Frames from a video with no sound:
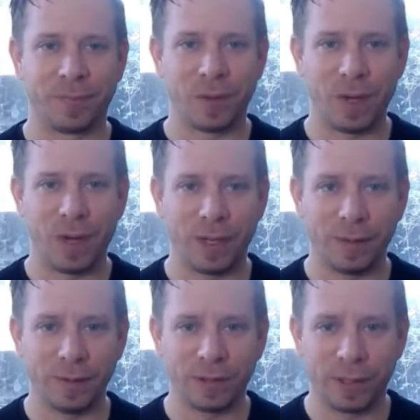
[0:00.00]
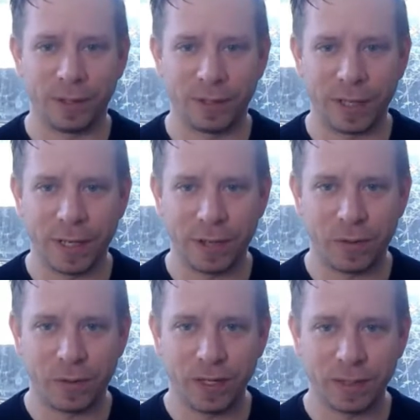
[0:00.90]
Okay, so take a
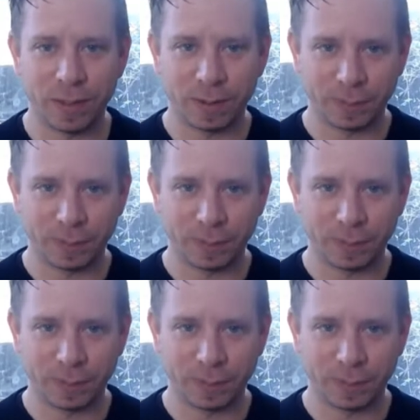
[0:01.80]
little rest.